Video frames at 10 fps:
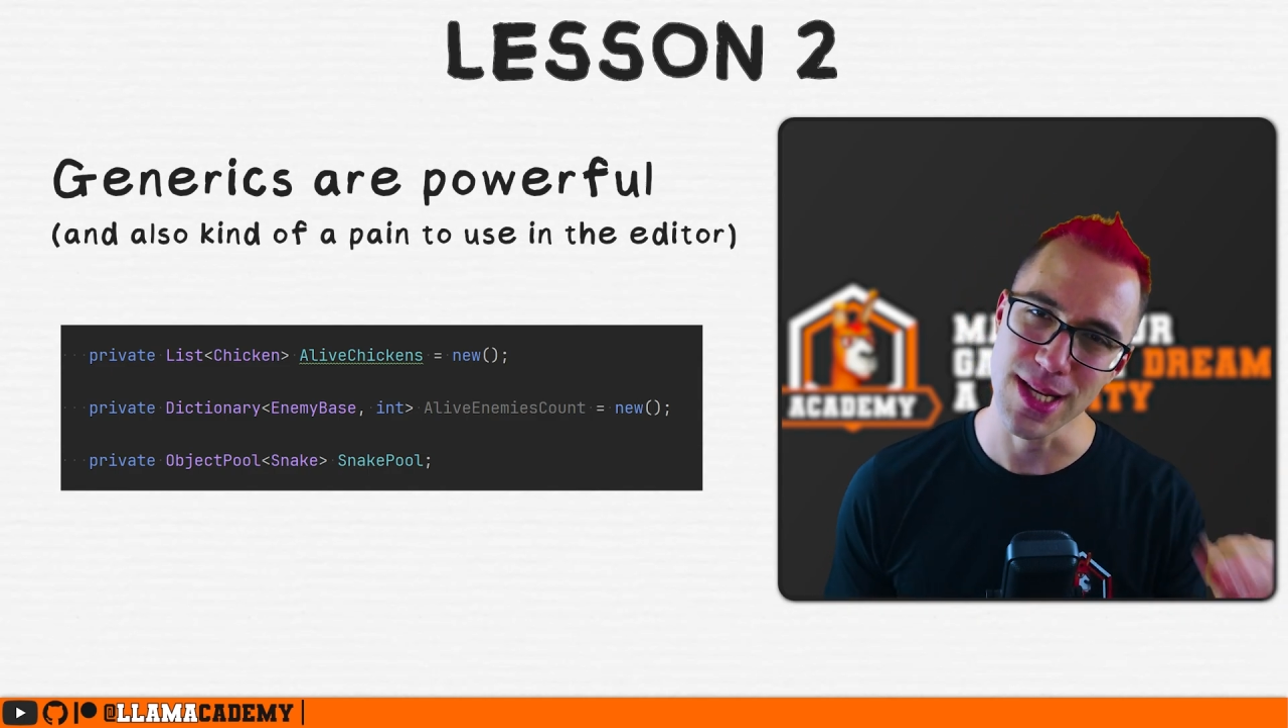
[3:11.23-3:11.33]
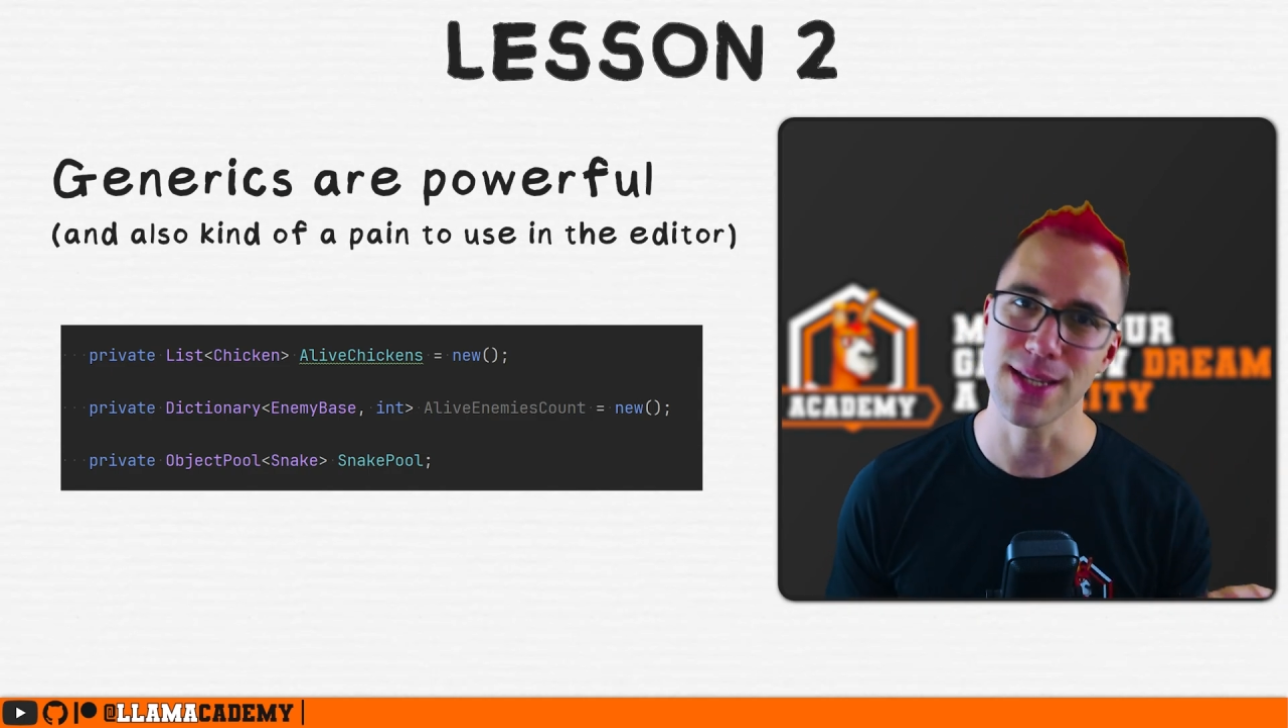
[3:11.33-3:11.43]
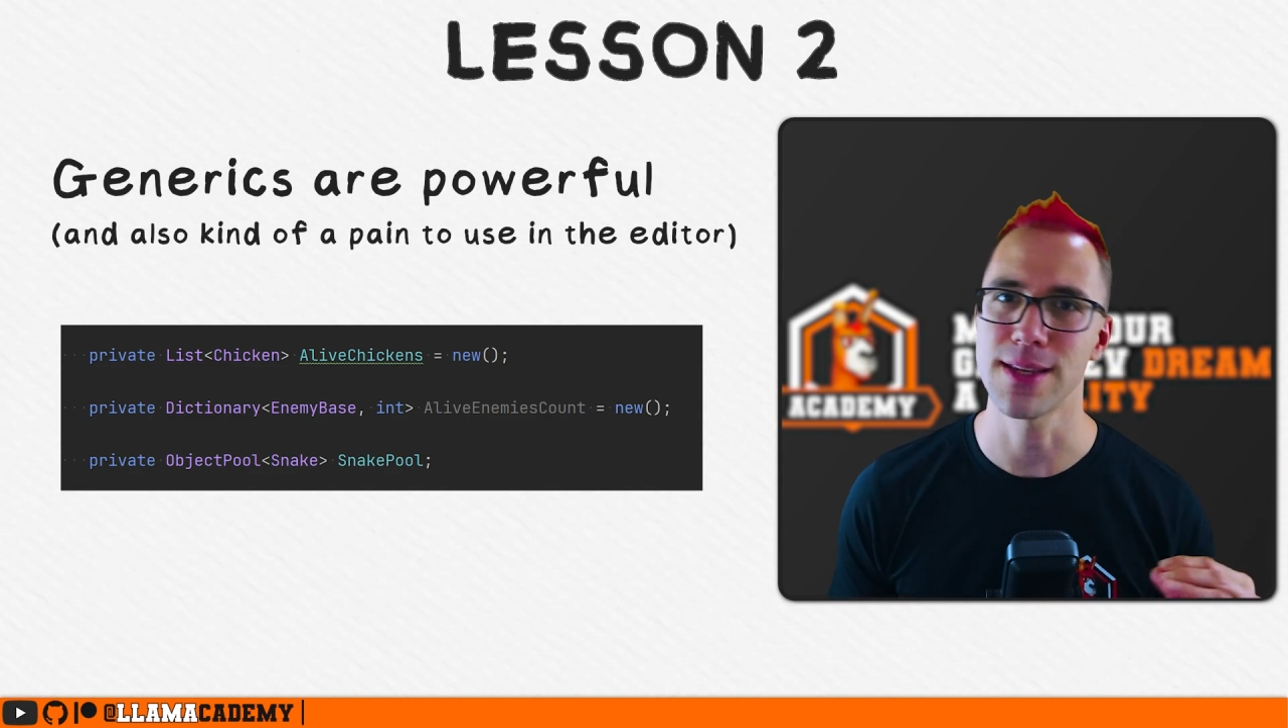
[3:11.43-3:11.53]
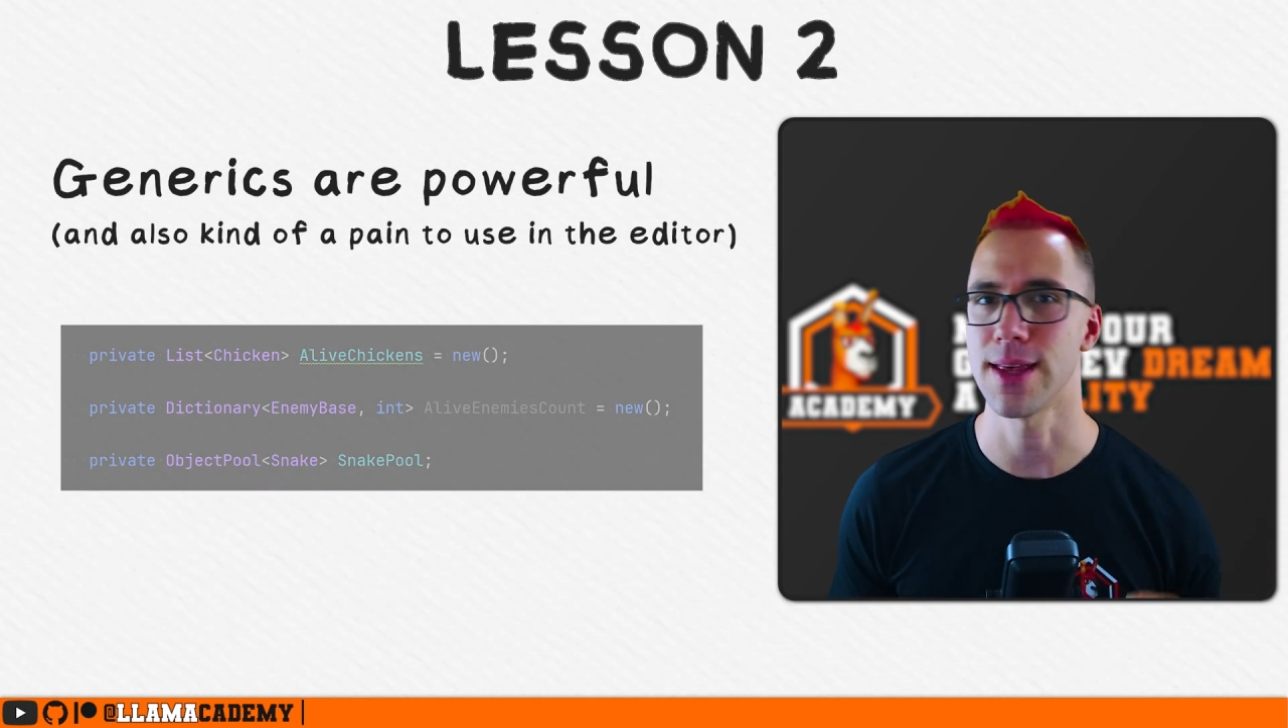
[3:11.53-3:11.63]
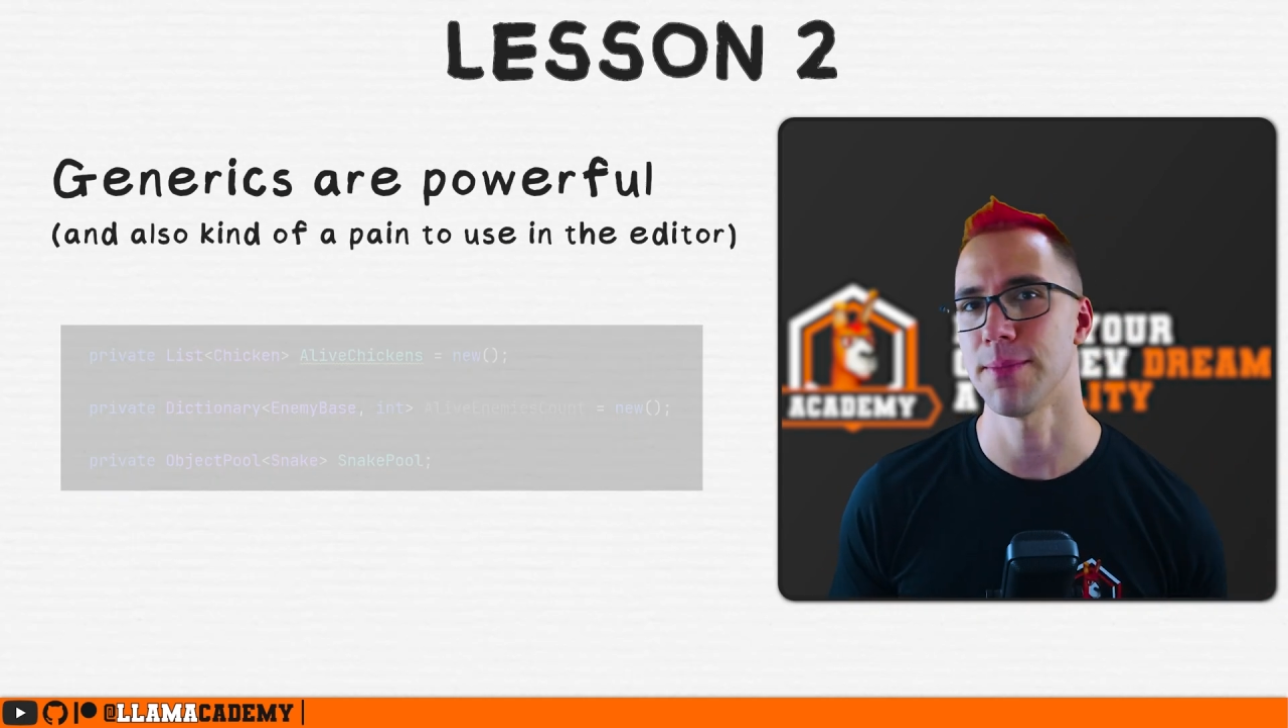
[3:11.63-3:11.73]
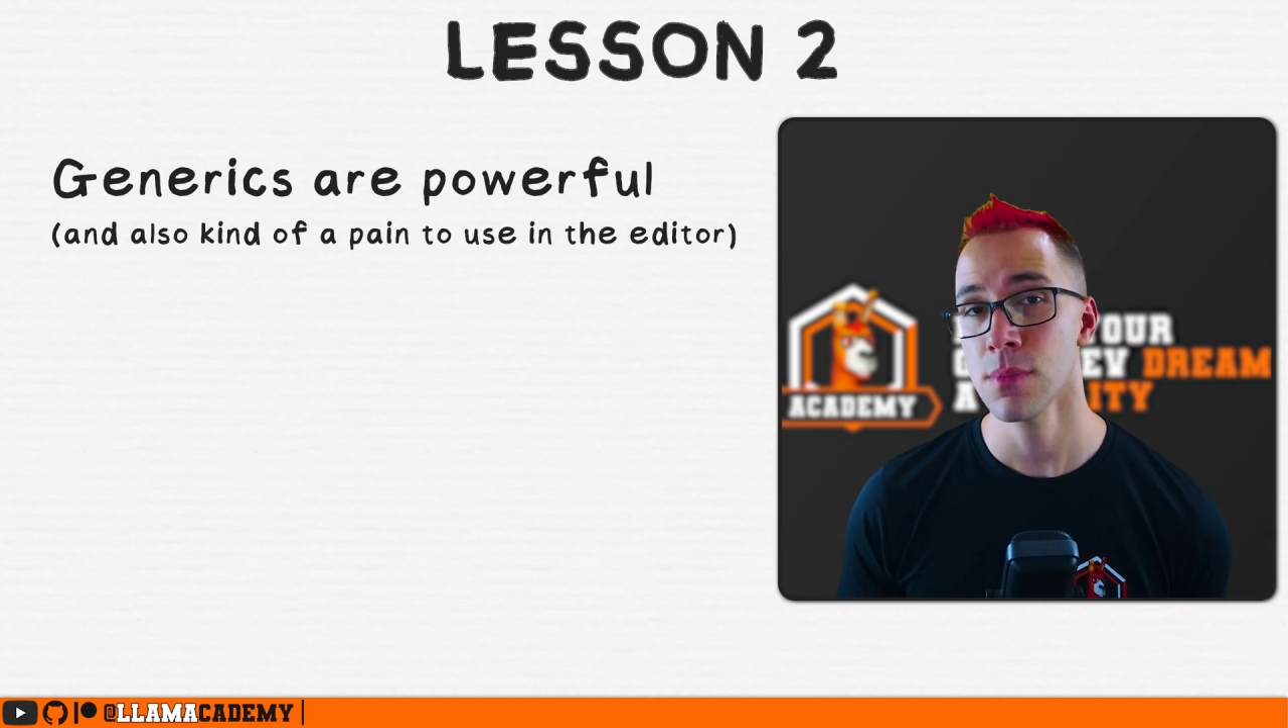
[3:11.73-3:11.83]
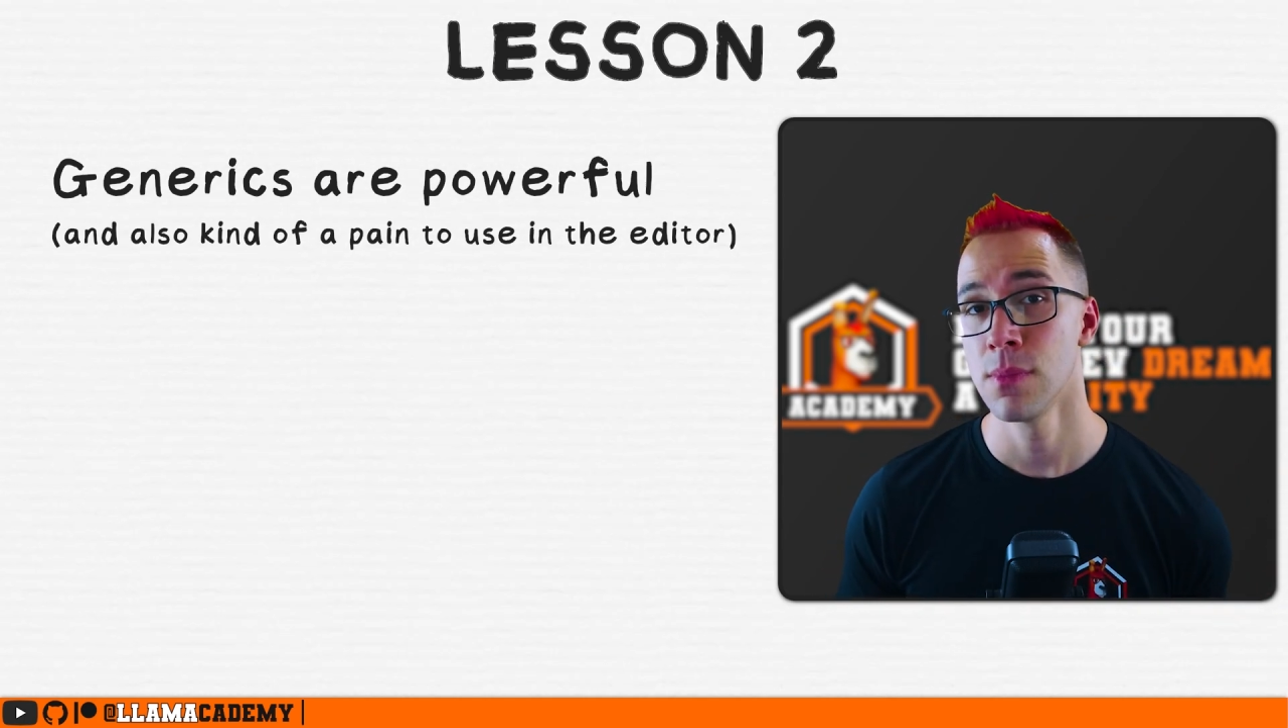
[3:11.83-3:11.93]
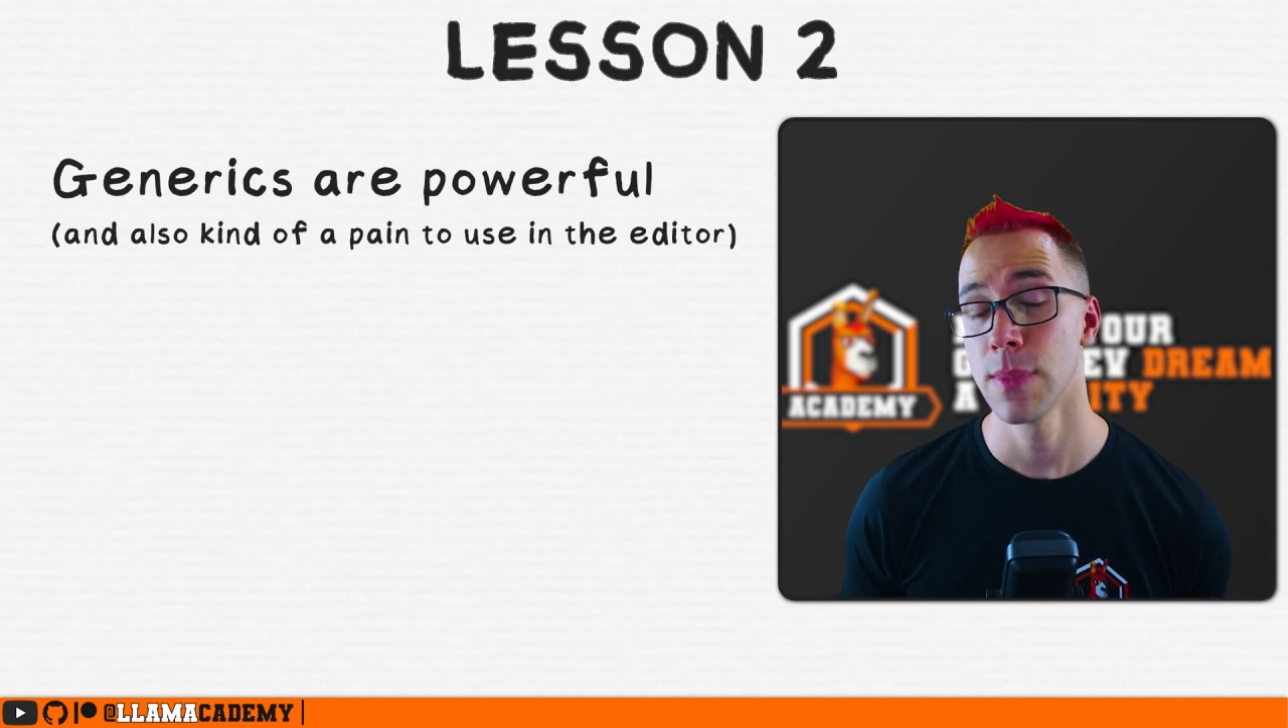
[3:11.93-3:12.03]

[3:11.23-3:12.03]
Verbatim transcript: into them.